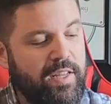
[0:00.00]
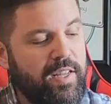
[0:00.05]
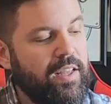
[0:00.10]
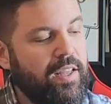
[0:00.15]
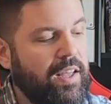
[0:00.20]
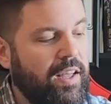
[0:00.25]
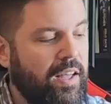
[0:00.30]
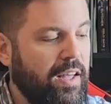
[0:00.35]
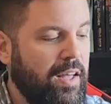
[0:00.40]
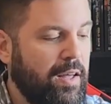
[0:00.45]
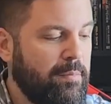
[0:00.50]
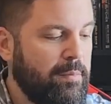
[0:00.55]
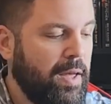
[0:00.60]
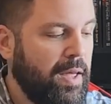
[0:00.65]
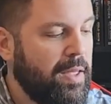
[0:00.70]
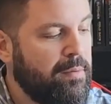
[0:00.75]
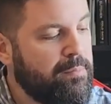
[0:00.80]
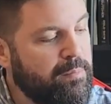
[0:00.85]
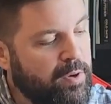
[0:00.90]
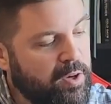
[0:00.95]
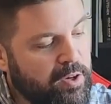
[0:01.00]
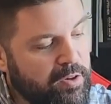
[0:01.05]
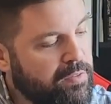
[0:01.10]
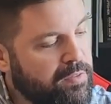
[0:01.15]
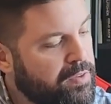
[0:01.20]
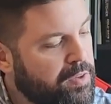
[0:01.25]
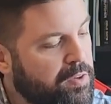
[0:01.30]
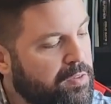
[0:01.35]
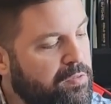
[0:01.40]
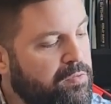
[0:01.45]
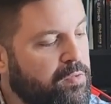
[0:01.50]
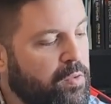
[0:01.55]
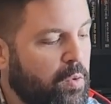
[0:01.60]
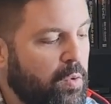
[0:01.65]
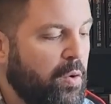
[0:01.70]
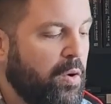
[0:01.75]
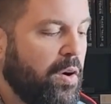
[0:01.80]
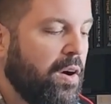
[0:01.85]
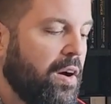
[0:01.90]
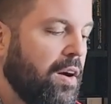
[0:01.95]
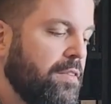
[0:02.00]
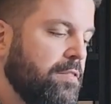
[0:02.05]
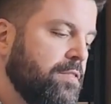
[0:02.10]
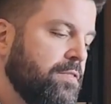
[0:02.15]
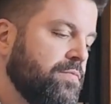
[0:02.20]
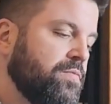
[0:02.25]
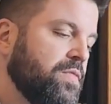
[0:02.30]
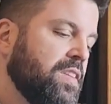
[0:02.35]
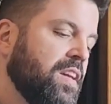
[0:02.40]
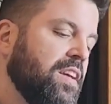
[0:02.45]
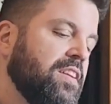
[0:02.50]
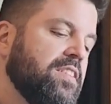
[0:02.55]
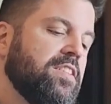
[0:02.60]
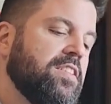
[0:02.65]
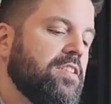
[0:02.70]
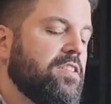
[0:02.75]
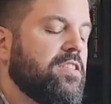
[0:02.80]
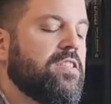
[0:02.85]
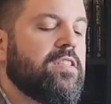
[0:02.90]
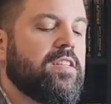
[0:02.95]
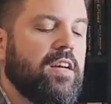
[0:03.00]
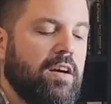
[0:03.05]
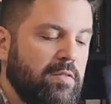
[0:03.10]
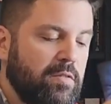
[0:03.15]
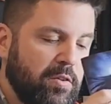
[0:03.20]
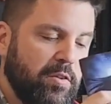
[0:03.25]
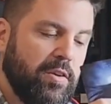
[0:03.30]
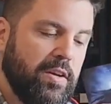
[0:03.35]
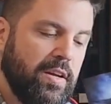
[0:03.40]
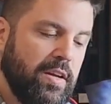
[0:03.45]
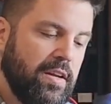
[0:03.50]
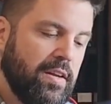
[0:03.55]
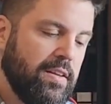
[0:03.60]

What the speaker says: a book review for Discovery